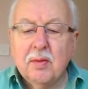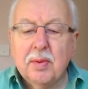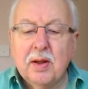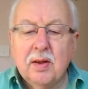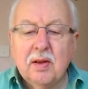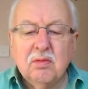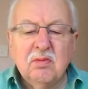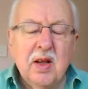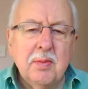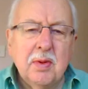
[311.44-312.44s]
and there'll be
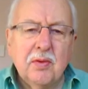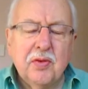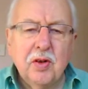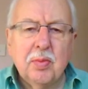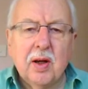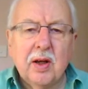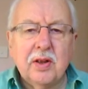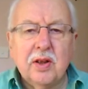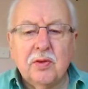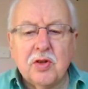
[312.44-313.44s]
maybe a few
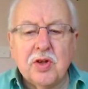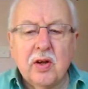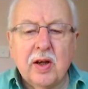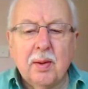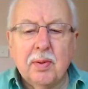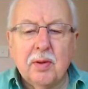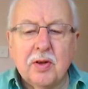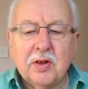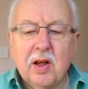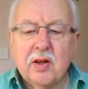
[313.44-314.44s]
bright intervals showing up
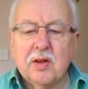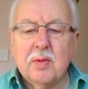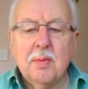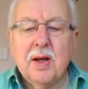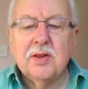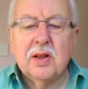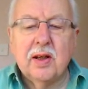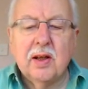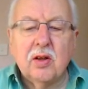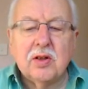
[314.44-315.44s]
across the country, but
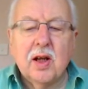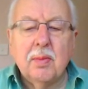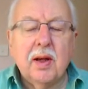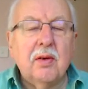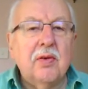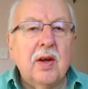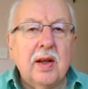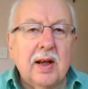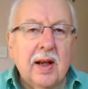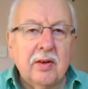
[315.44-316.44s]
basically it looks like being a
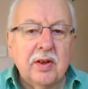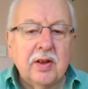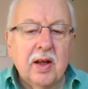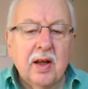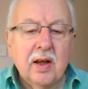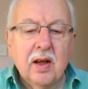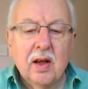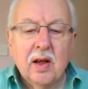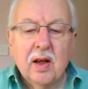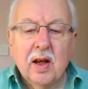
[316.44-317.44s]
fairly cloudy day,
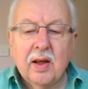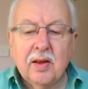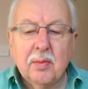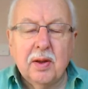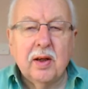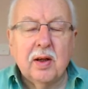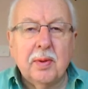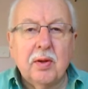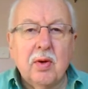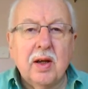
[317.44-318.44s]
and there'll be a
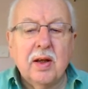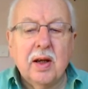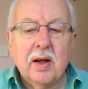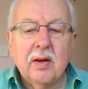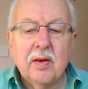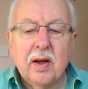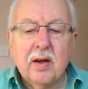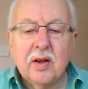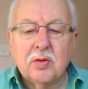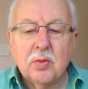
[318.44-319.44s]
little bit of rain here and
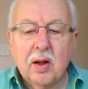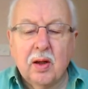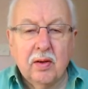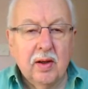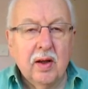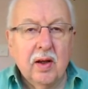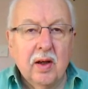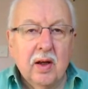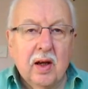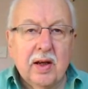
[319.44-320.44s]
there as well.
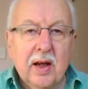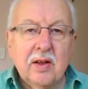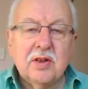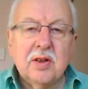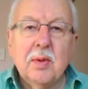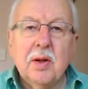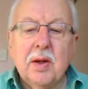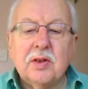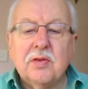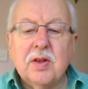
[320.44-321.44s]
Again, a similar
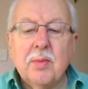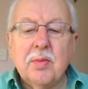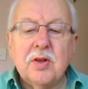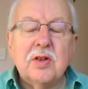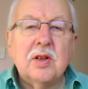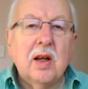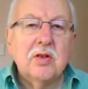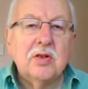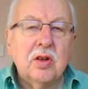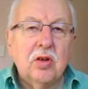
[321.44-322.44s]
mix of temperatures,
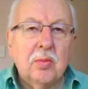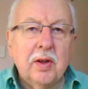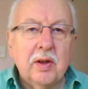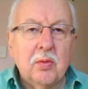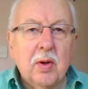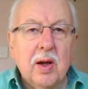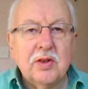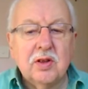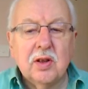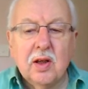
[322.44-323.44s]
close to normal in the
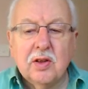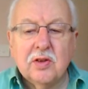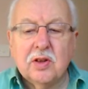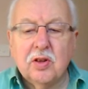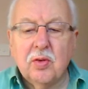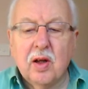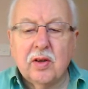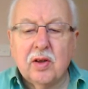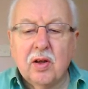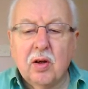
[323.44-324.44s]
west, still
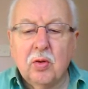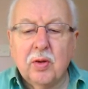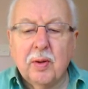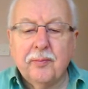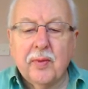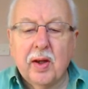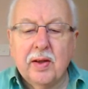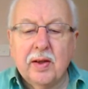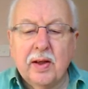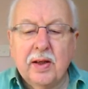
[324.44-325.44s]
rather cold
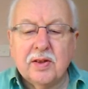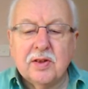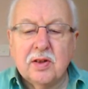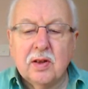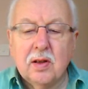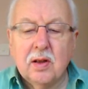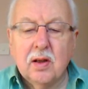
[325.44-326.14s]
in the east.